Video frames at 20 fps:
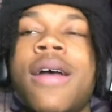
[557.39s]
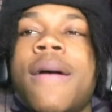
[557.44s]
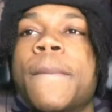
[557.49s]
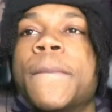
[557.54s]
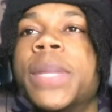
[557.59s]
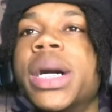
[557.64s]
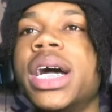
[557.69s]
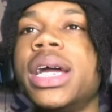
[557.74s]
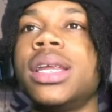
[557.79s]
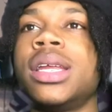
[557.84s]

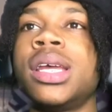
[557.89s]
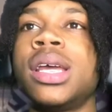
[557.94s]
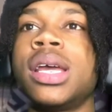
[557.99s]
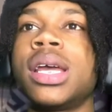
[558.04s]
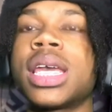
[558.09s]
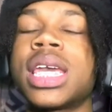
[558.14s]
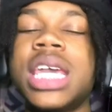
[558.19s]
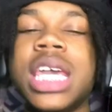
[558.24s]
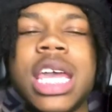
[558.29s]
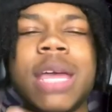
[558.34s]
But
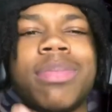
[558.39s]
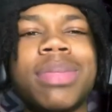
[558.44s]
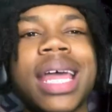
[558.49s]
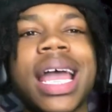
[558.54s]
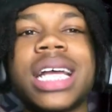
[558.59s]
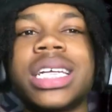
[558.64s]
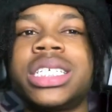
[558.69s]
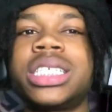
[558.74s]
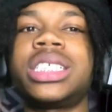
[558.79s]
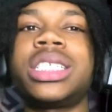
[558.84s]
keep
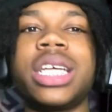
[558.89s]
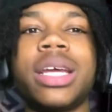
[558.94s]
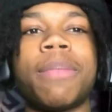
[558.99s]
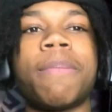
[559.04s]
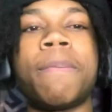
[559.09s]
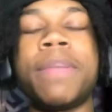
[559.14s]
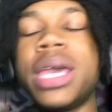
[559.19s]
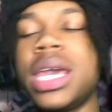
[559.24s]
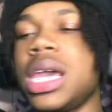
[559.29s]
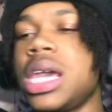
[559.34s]
that
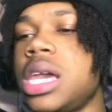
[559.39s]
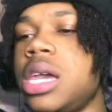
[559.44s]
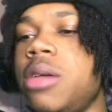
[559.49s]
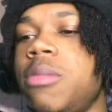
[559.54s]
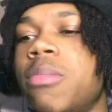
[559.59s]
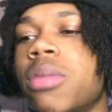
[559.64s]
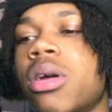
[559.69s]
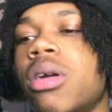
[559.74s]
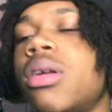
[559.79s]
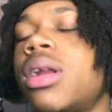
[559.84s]
shit pee, bro.